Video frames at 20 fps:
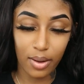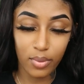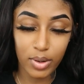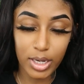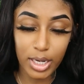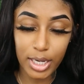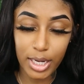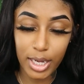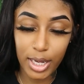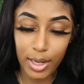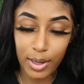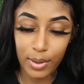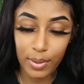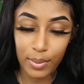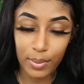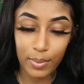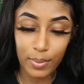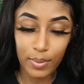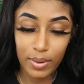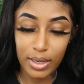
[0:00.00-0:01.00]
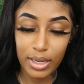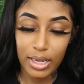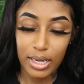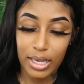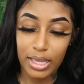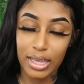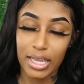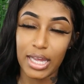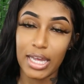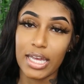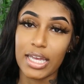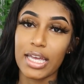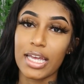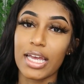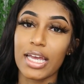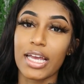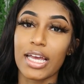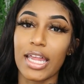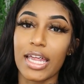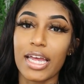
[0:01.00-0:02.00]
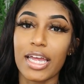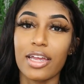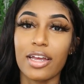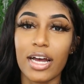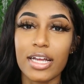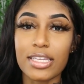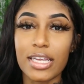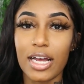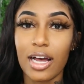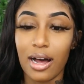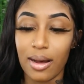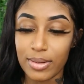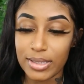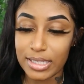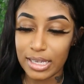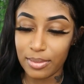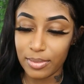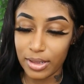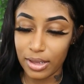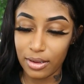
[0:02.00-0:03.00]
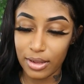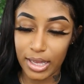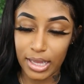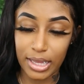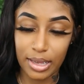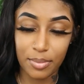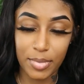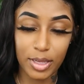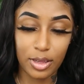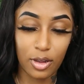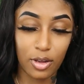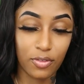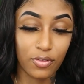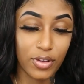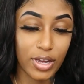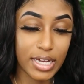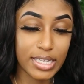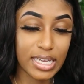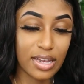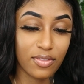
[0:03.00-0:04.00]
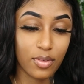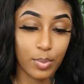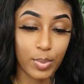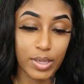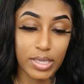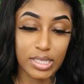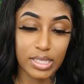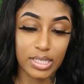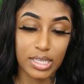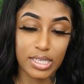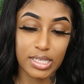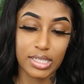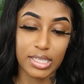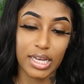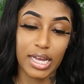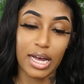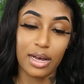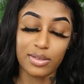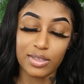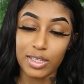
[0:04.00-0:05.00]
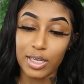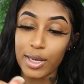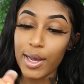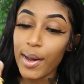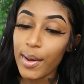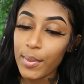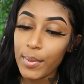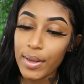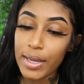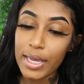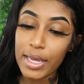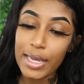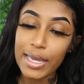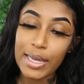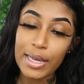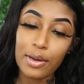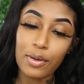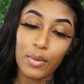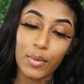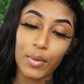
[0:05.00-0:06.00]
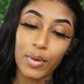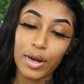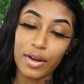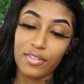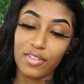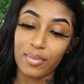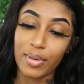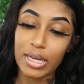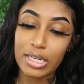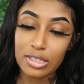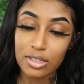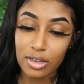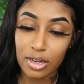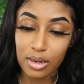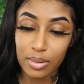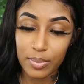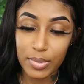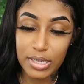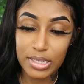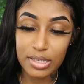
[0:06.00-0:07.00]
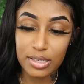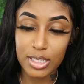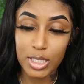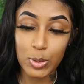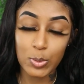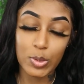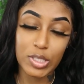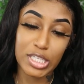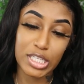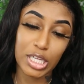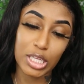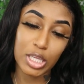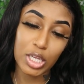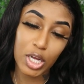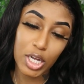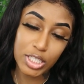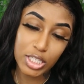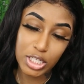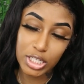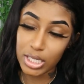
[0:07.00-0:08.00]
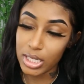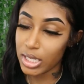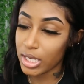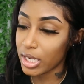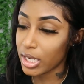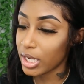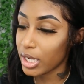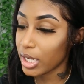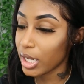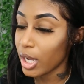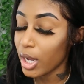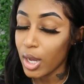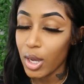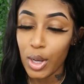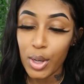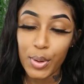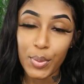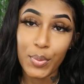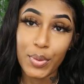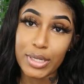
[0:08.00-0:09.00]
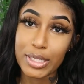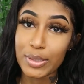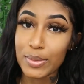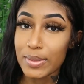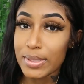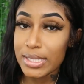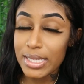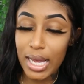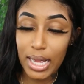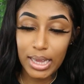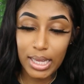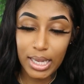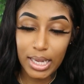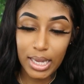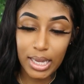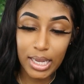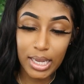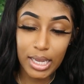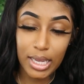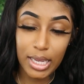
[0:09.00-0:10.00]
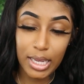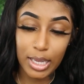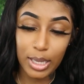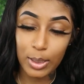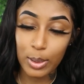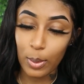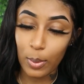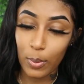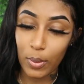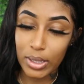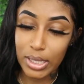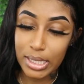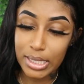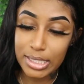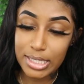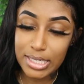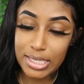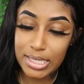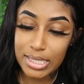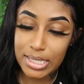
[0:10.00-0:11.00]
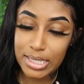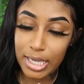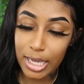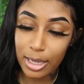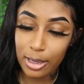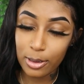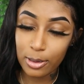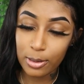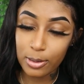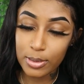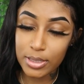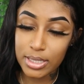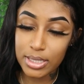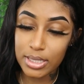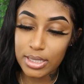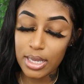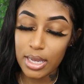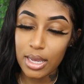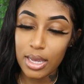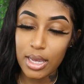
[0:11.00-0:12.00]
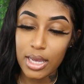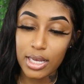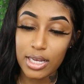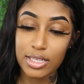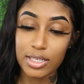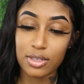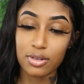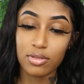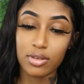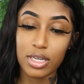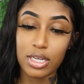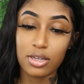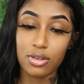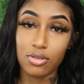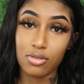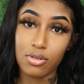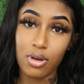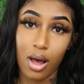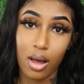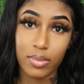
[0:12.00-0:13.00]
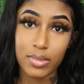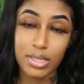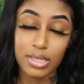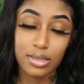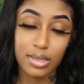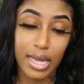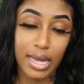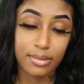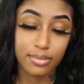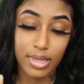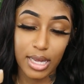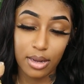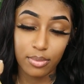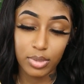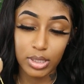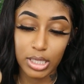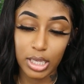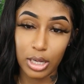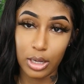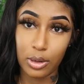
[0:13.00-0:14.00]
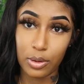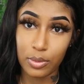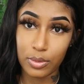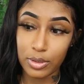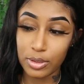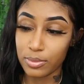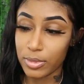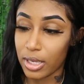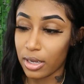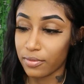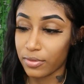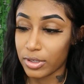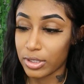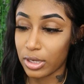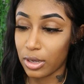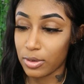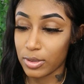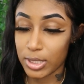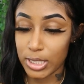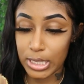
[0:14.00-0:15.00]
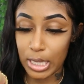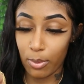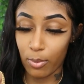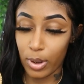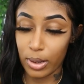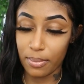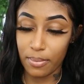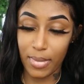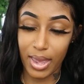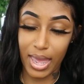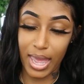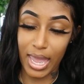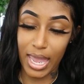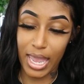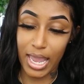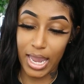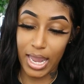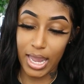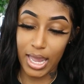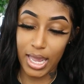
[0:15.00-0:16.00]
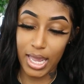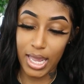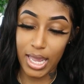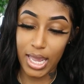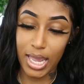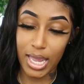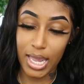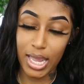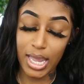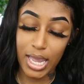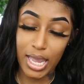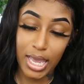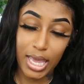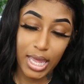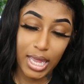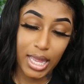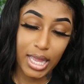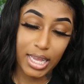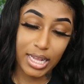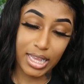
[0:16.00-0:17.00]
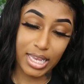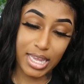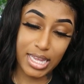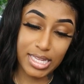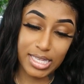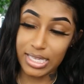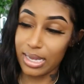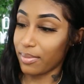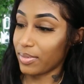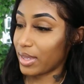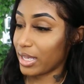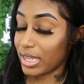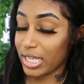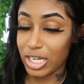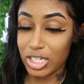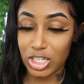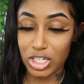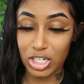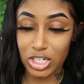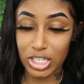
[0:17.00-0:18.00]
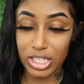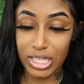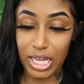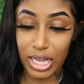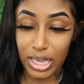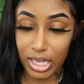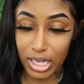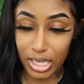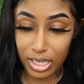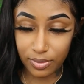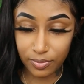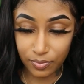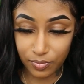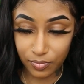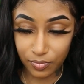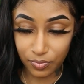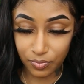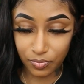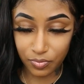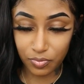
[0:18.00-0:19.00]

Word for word: I wanna know. Like, can you guys like comment down below? Like, let me know if you guys have a business. Like, how's it going? Or if you're about to start a business, when's it launching? What are you selling? You know, all the good details. Because literally, you commenting that down below, you never know, someone may need something that you're selling,